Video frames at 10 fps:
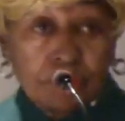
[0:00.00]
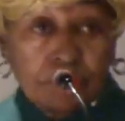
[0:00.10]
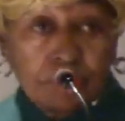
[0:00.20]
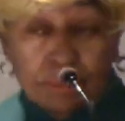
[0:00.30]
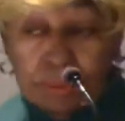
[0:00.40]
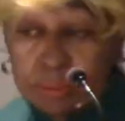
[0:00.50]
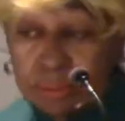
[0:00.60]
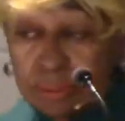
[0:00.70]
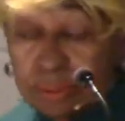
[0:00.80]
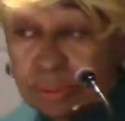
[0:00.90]

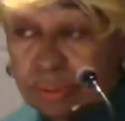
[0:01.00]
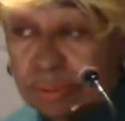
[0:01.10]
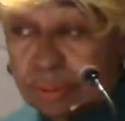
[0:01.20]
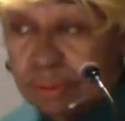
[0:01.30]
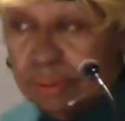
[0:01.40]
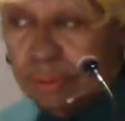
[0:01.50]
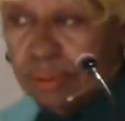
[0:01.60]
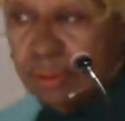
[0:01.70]
Nothing is said.